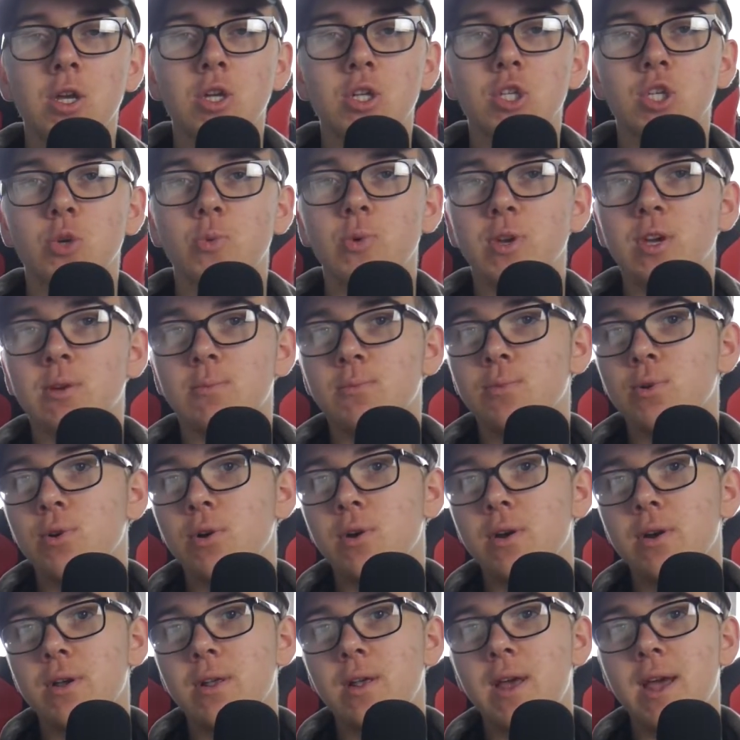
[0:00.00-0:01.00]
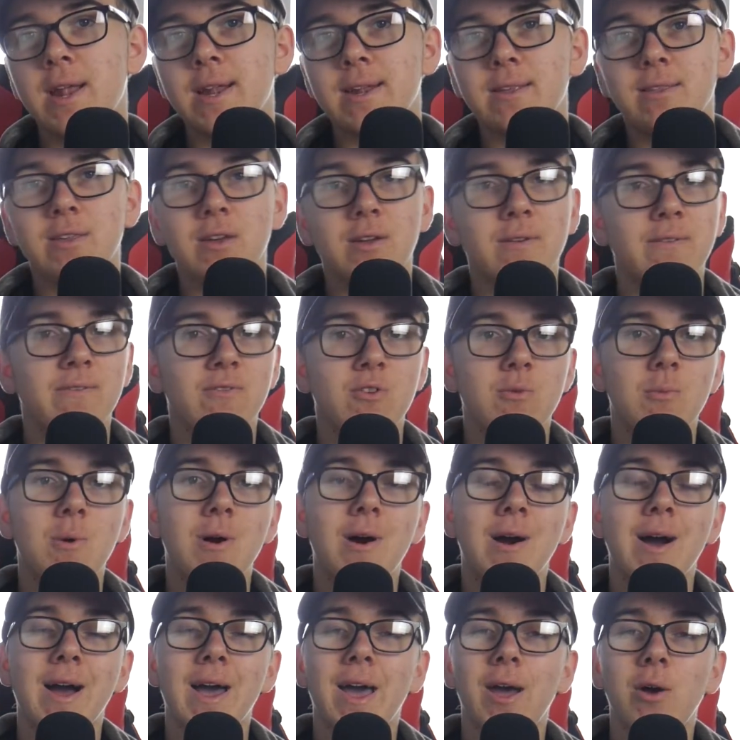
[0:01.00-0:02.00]
So we can put anything from
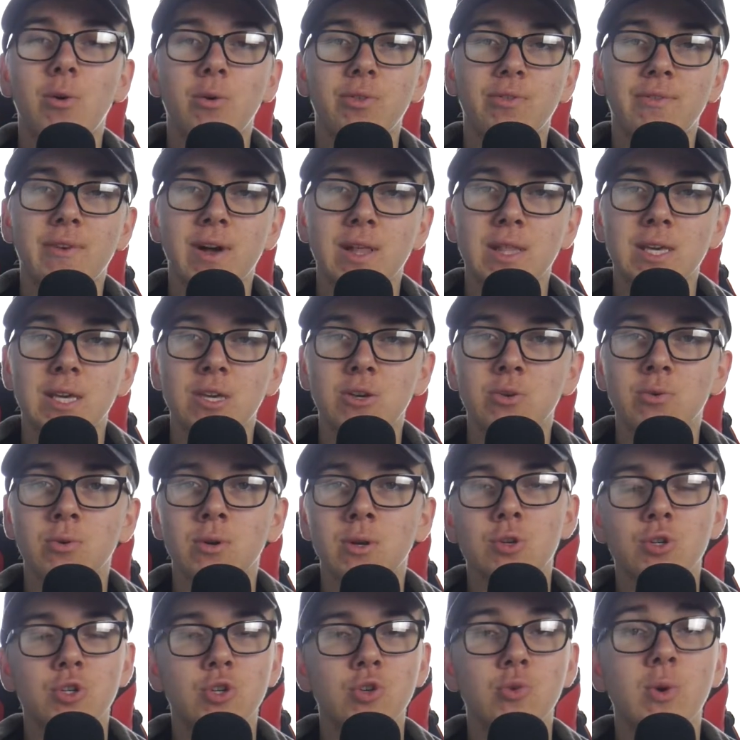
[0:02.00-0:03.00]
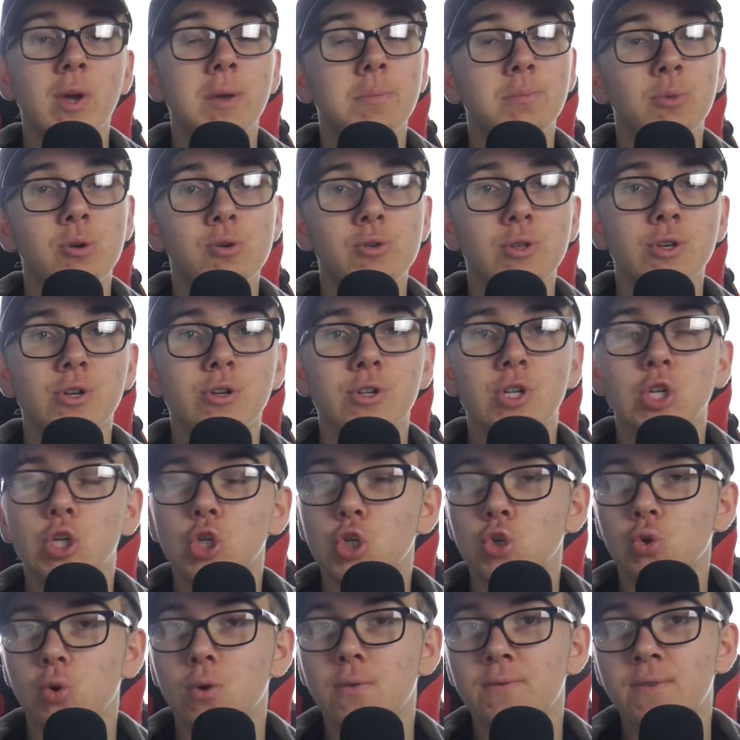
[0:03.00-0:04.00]
our health value to a Boolean
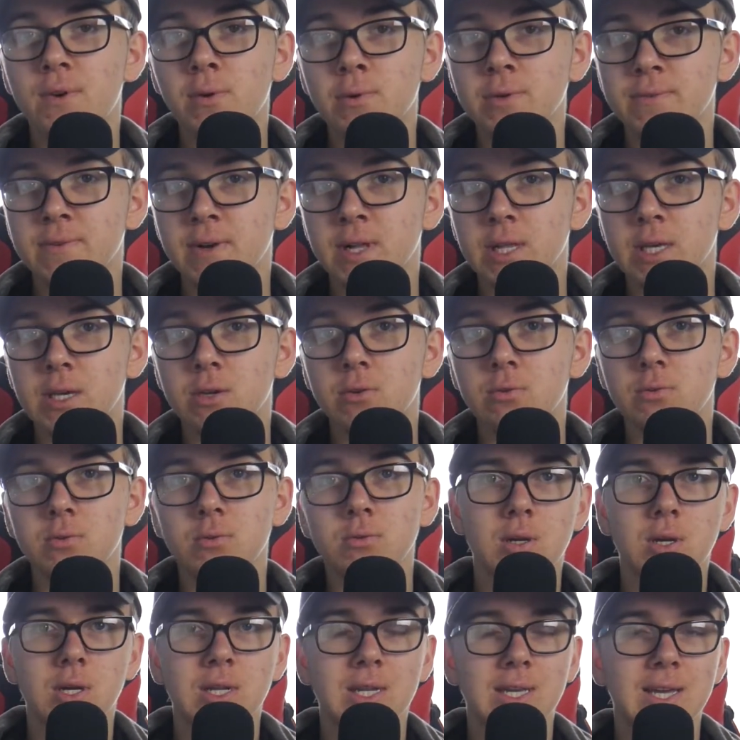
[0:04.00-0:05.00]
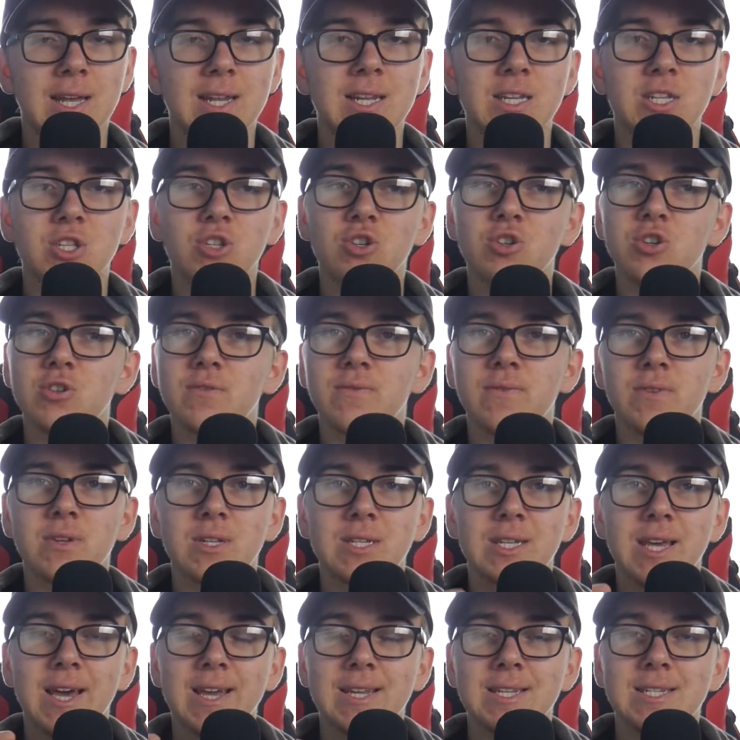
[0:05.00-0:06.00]
true or false value. And again, it's good for
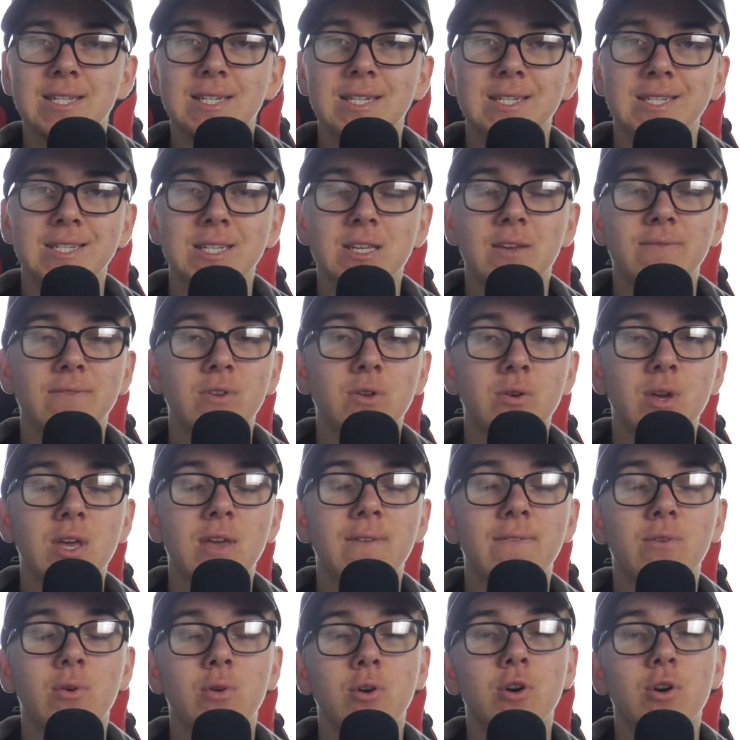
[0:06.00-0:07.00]
testing to see if your